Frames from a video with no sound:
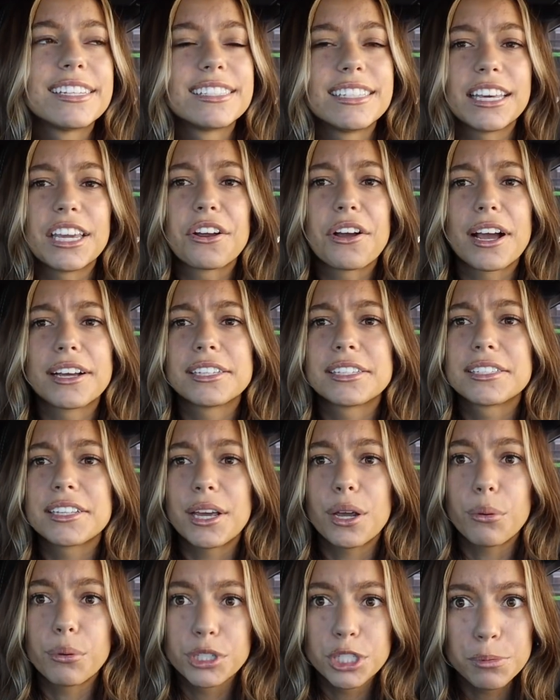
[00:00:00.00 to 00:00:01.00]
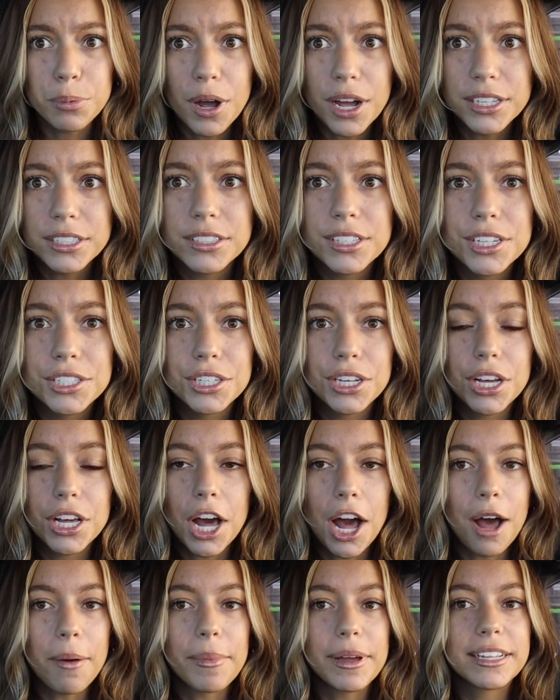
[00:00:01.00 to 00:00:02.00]
see you guys' like responses and
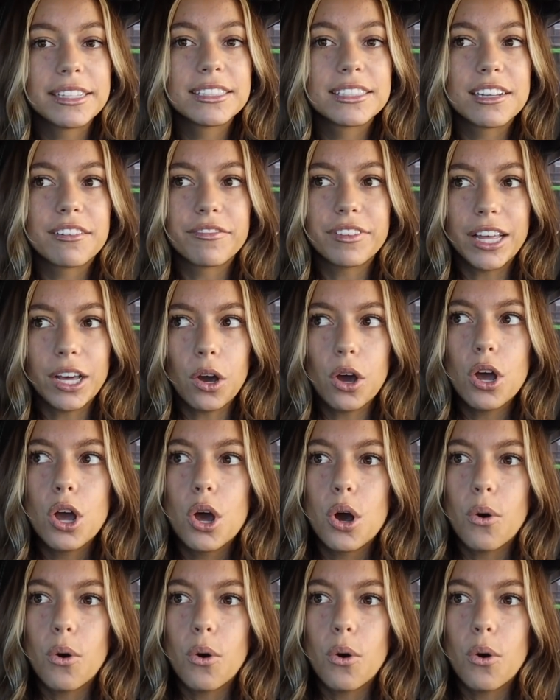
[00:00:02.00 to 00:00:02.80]
comments of like